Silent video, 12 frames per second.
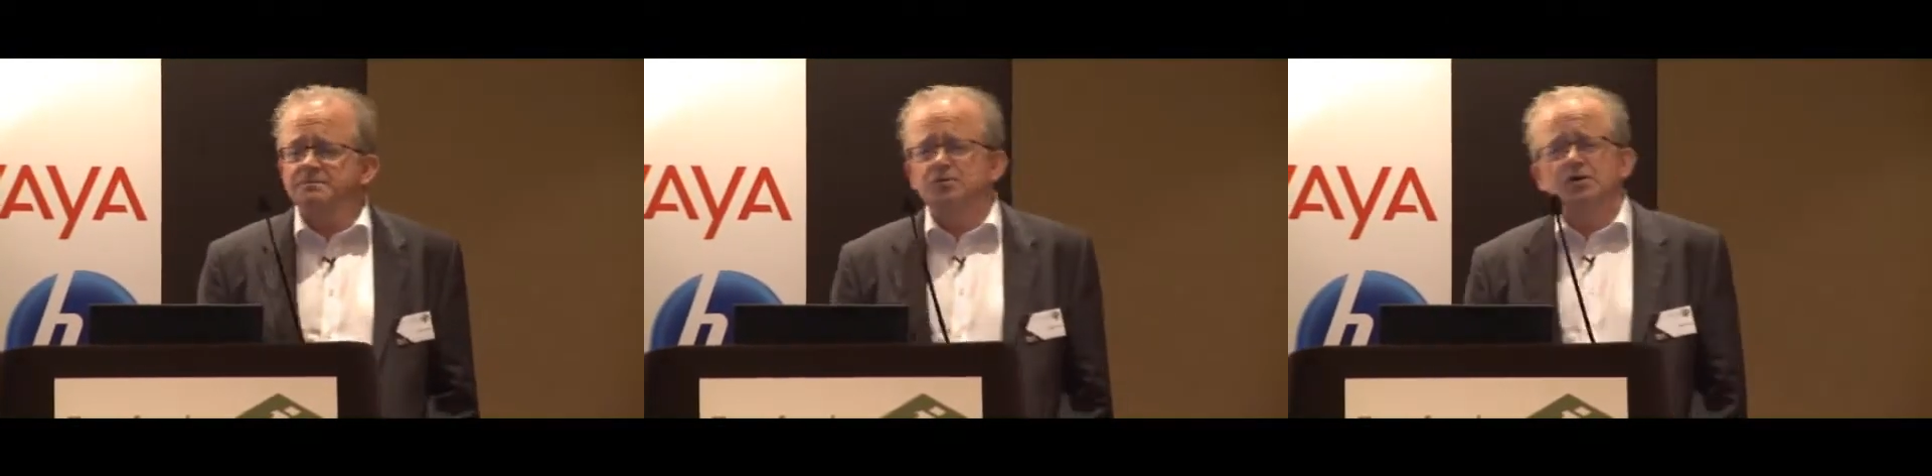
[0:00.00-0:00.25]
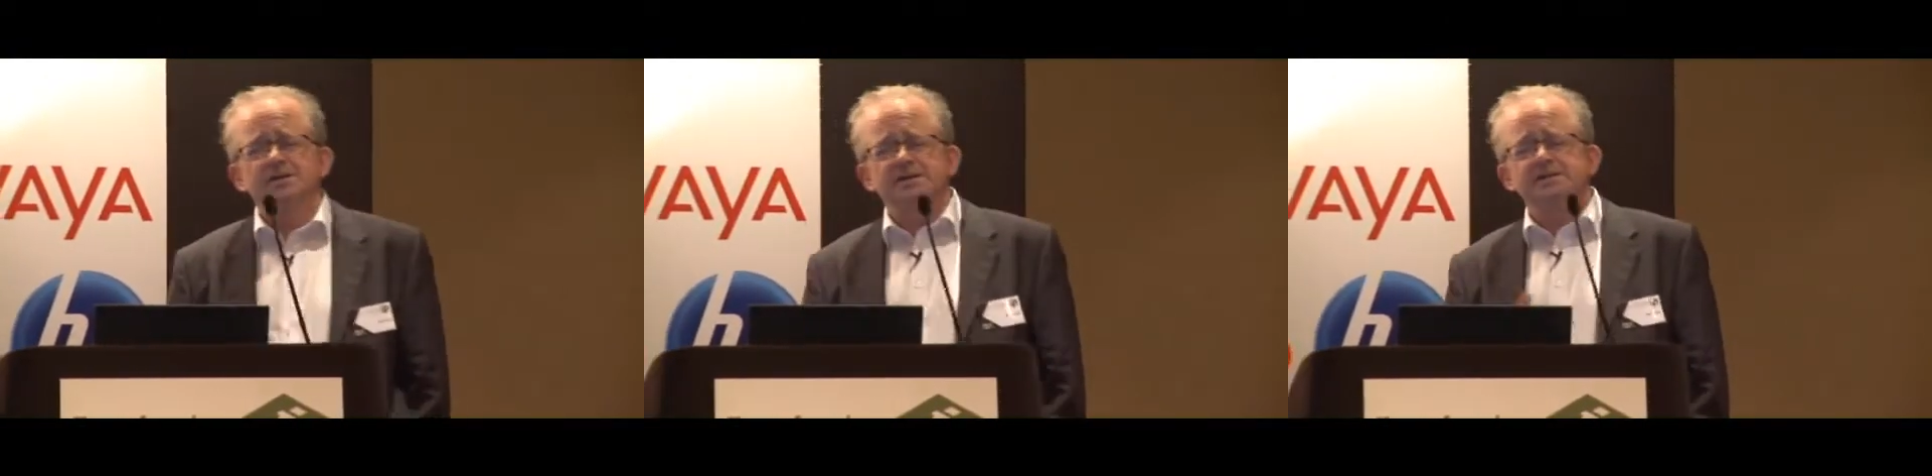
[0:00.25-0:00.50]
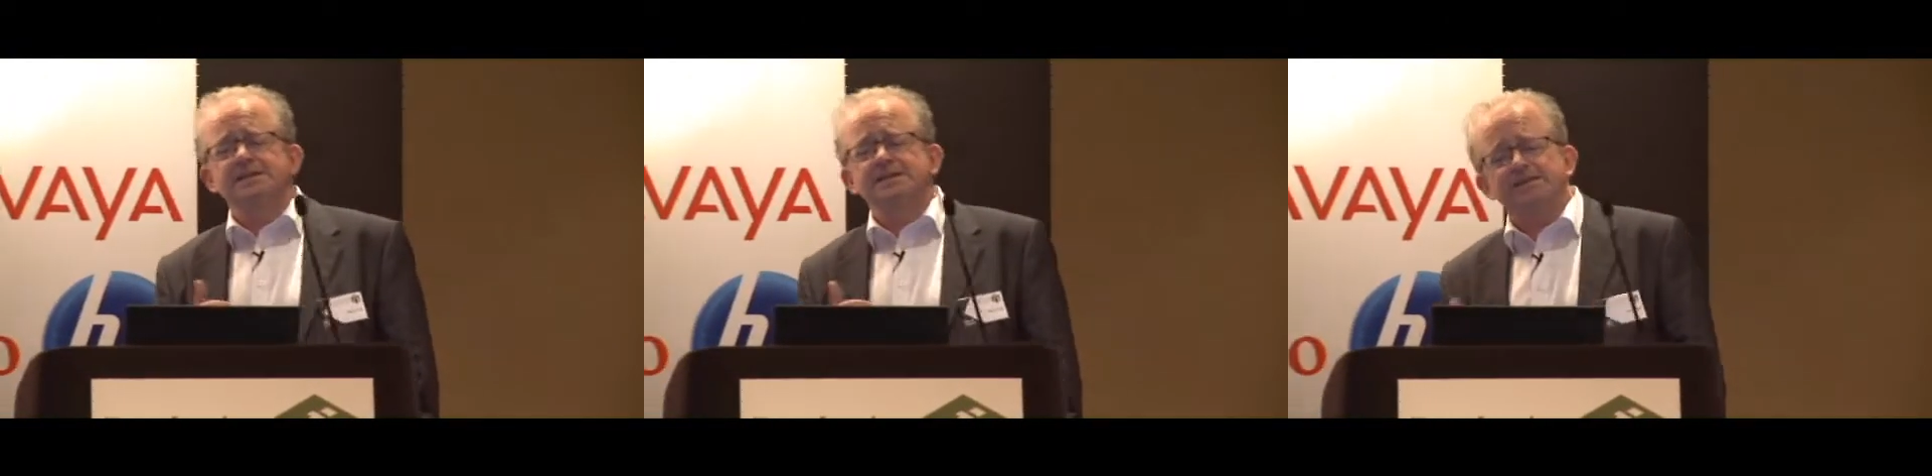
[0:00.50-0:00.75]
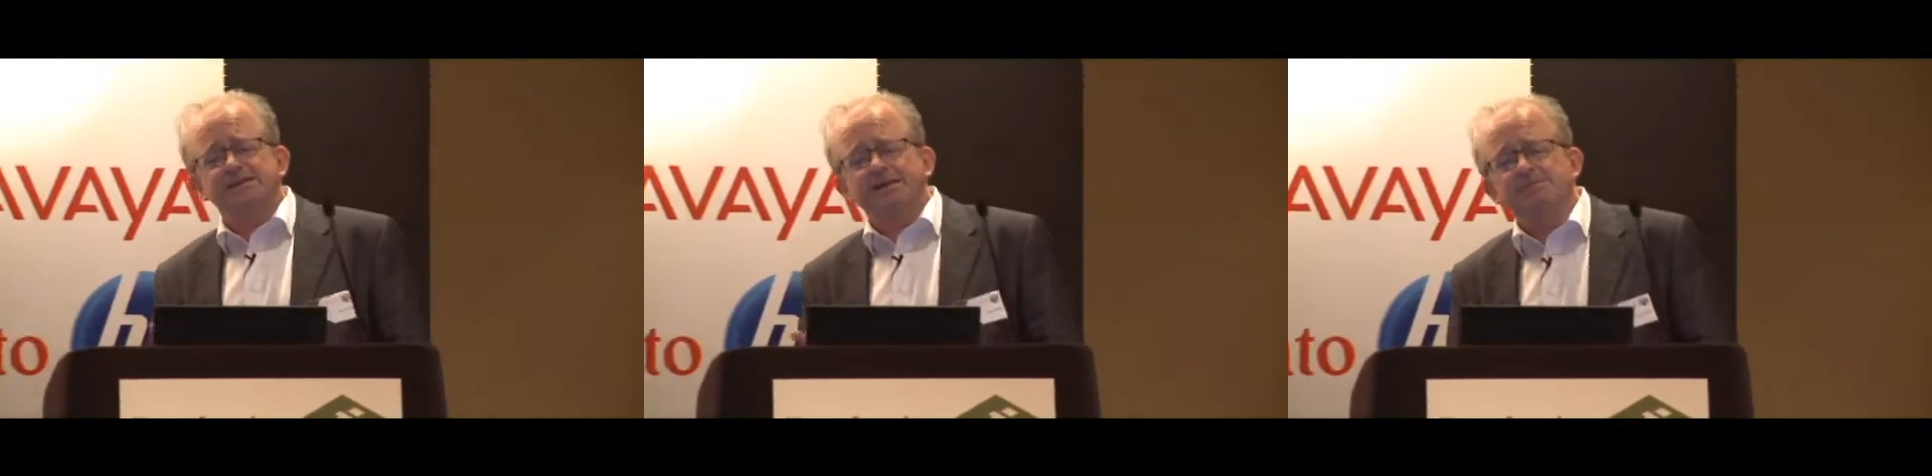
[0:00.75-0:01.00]
abroad and is
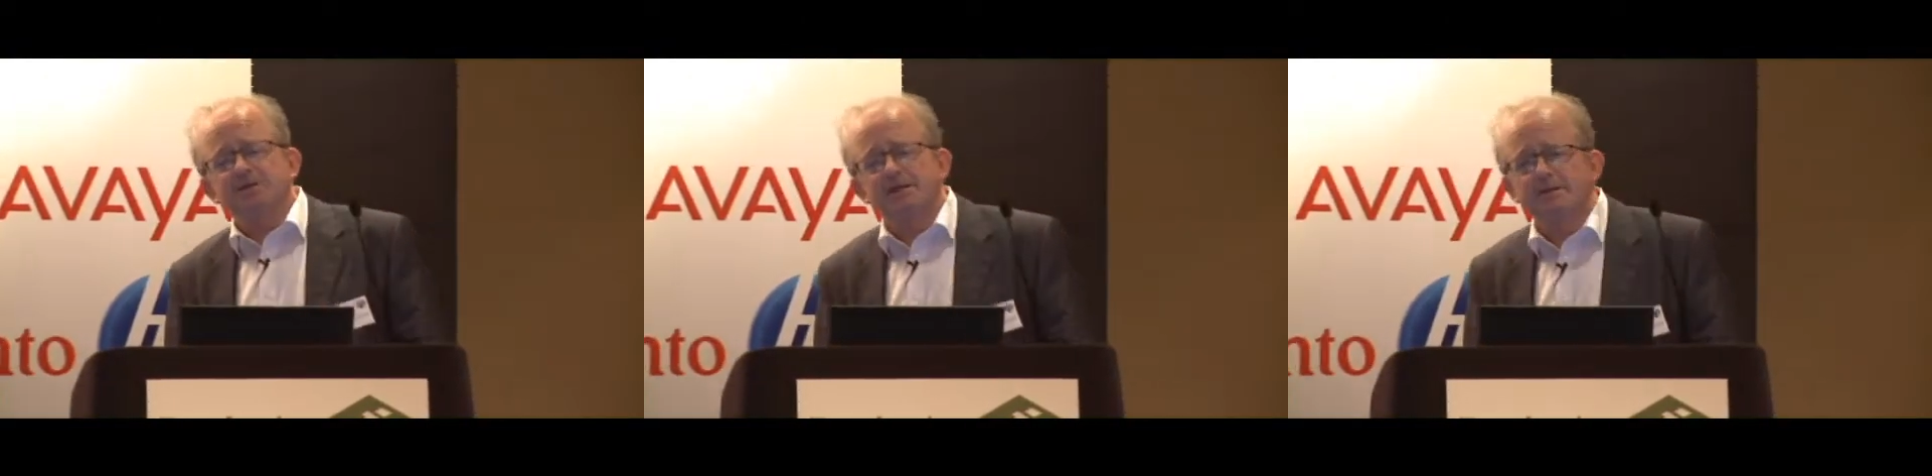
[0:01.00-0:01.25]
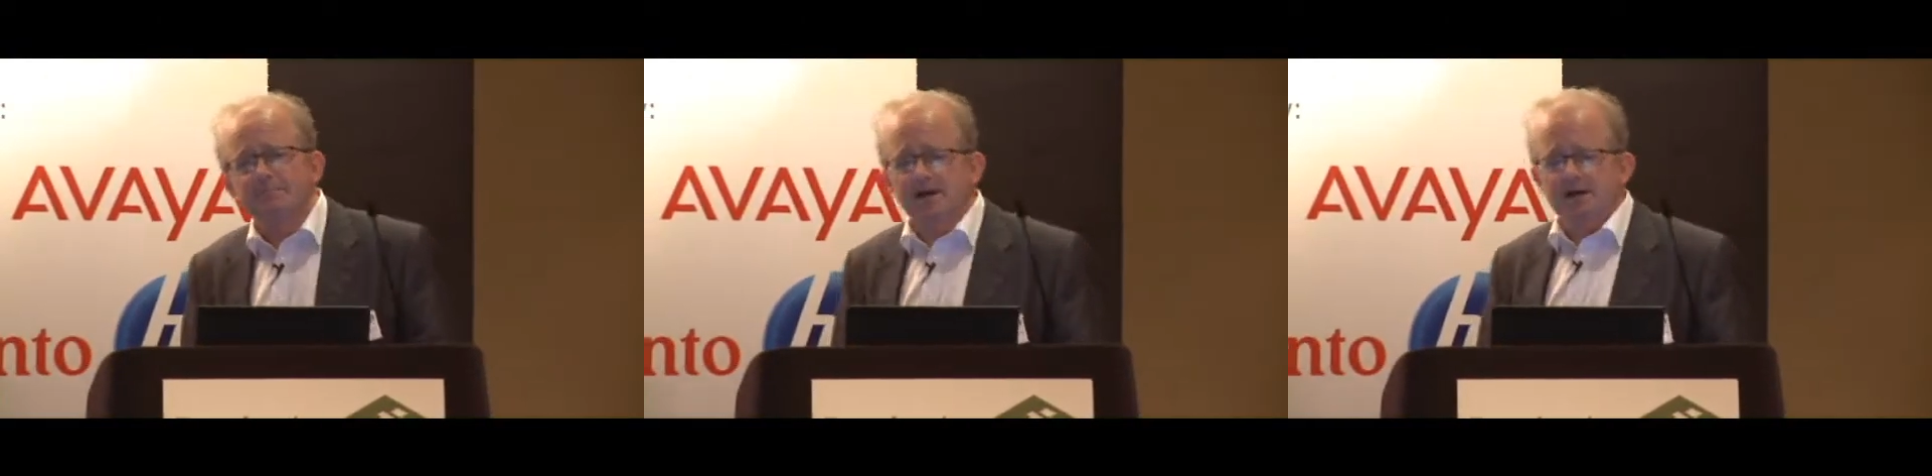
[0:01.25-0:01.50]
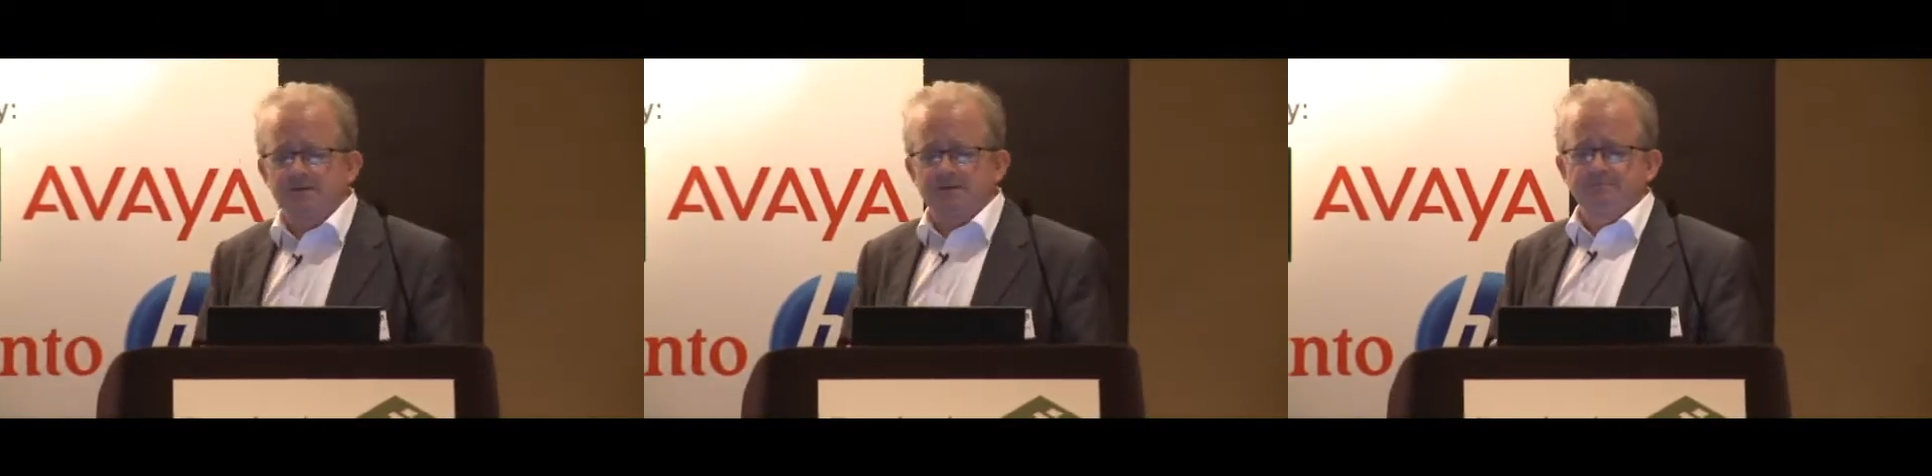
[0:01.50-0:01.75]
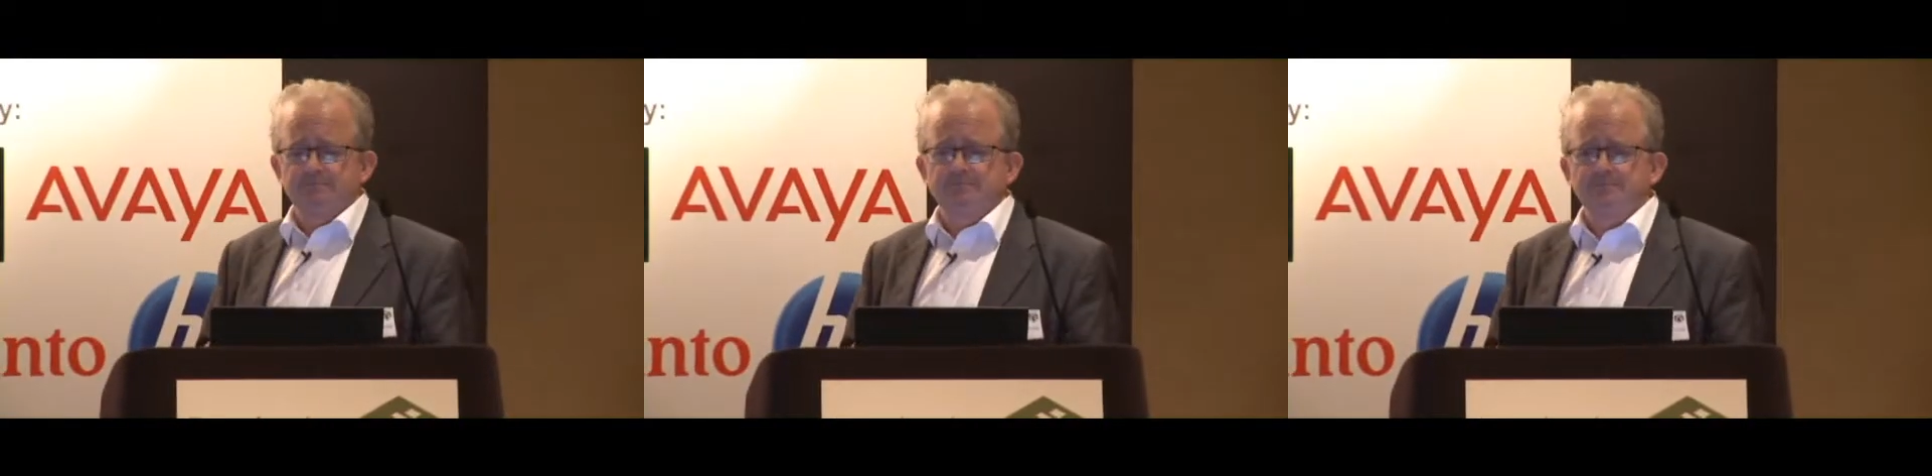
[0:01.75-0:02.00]
exceptionally proud
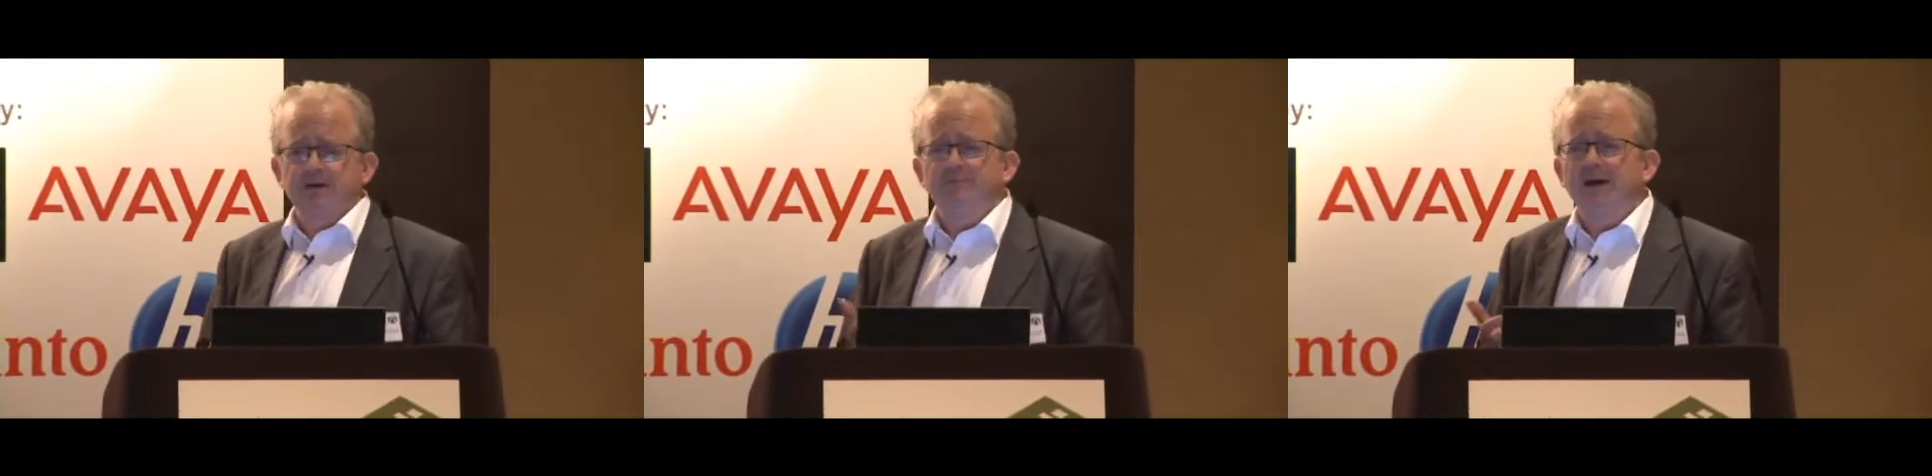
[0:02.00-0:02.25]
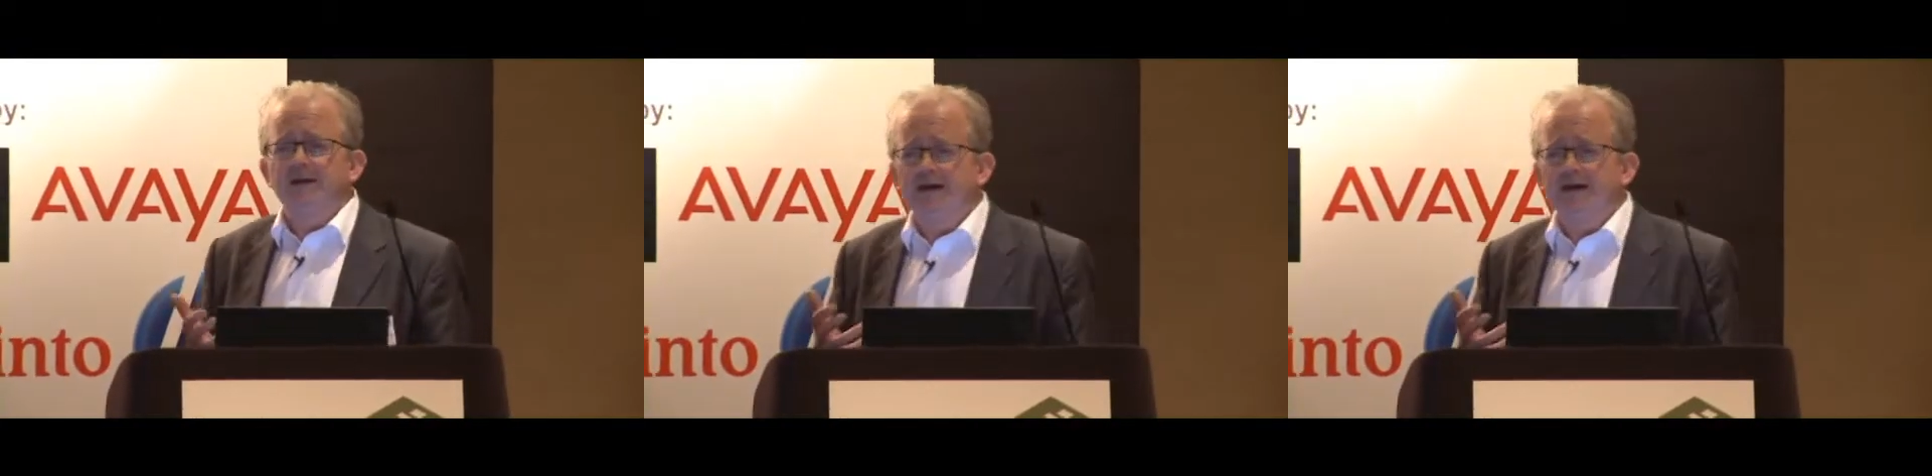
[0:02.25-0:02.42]
of my